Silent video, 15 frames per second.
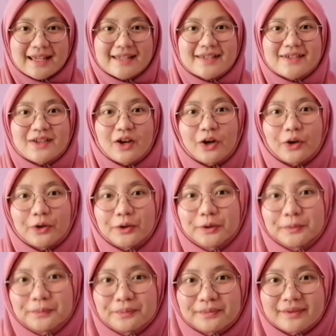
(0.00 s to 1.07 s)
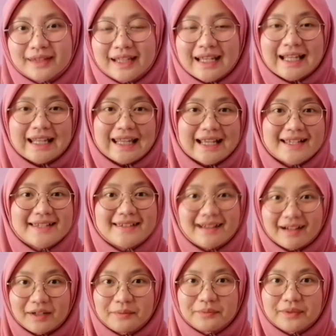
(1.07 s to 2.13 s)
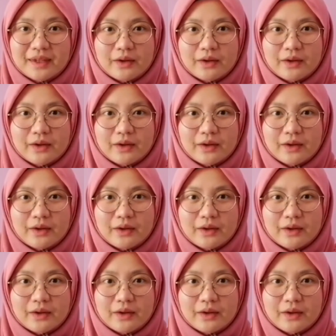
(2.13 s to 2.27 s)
So, last time